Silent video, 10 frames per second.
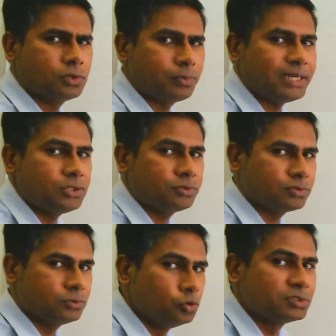we need to
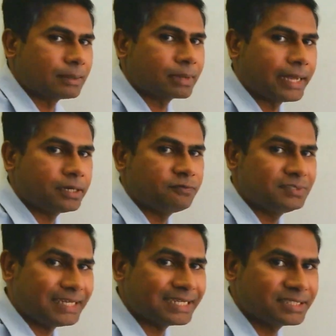do some kind of
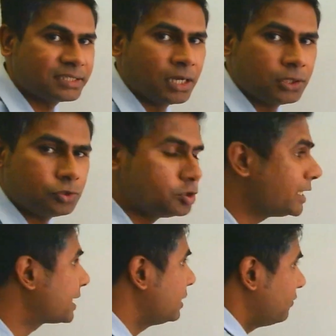test to
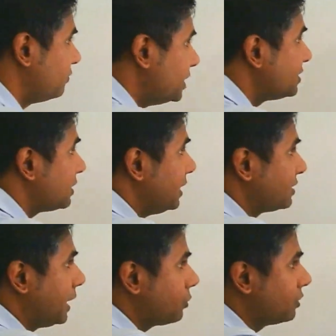check if this is
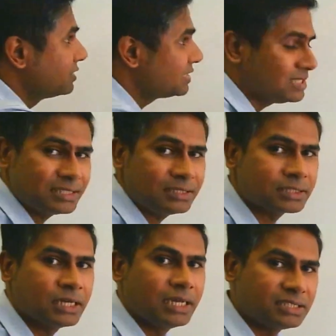a consistent
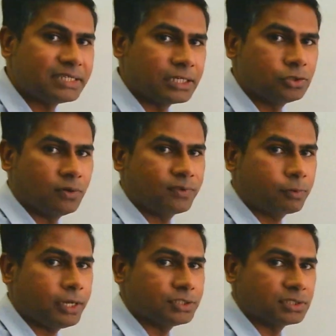set of
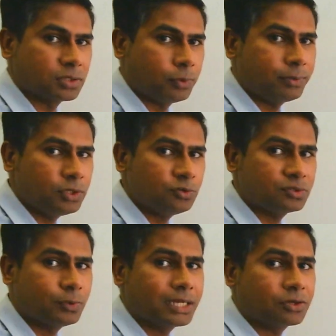equations. So when we use the
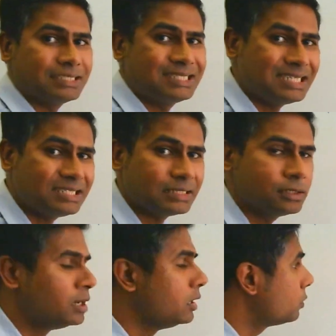word consistent,
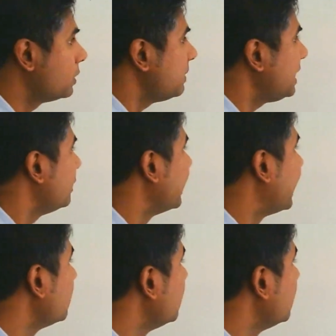we mean that